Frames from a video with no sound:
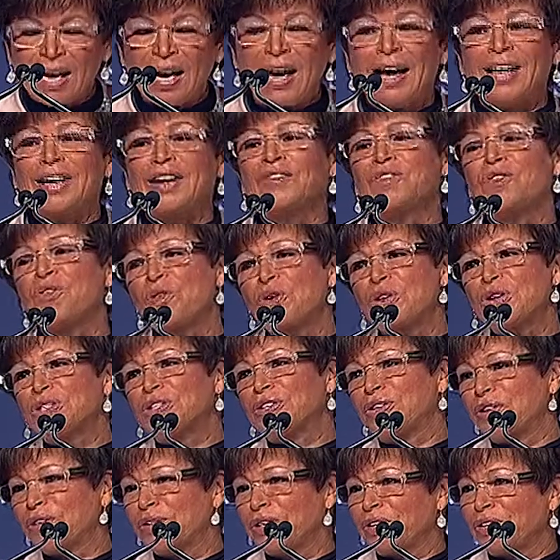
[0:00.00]
And of course,
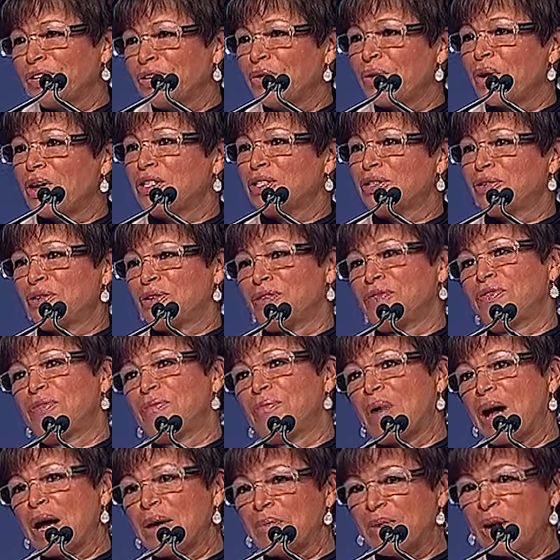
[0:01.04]
earlier you also heard from
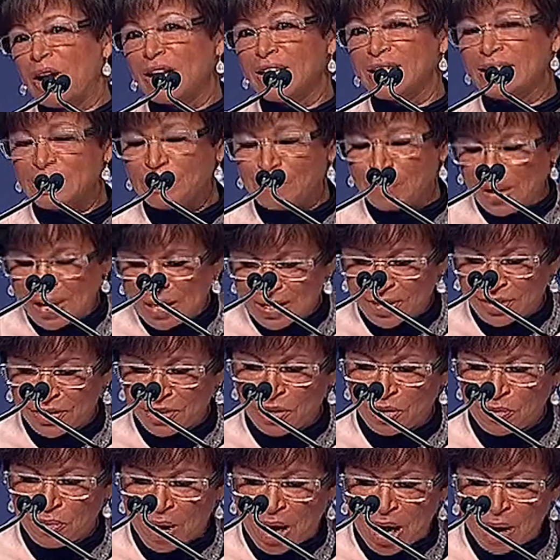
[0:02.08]
my boss, President
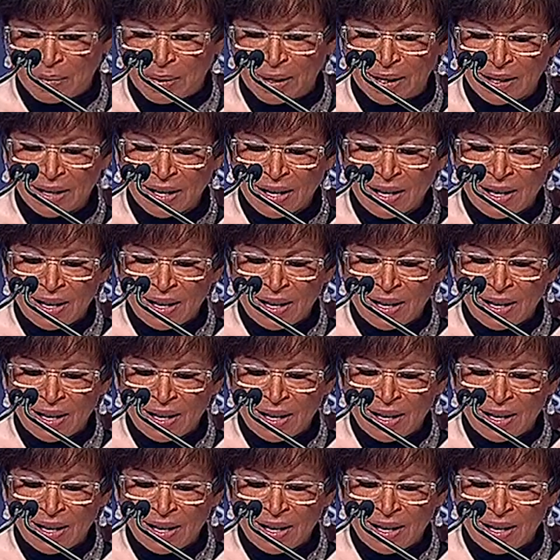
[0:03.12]
Obama,